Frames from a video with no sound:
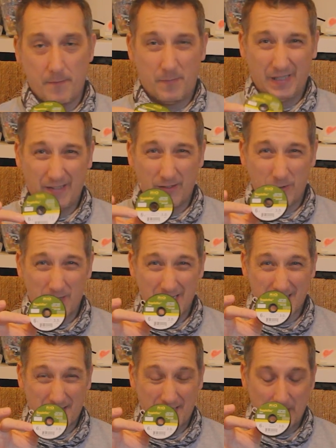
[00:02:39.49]
Believe it or not,
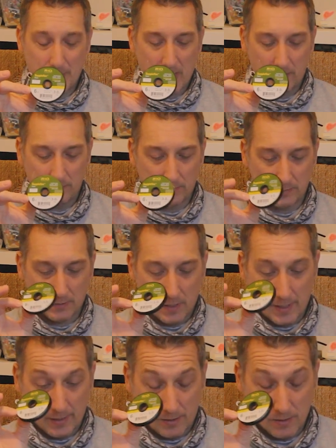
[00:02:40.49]
that's £3,
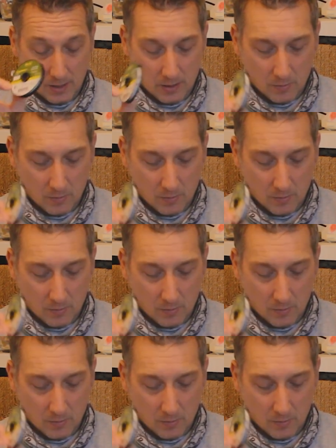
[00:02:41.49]
and I use that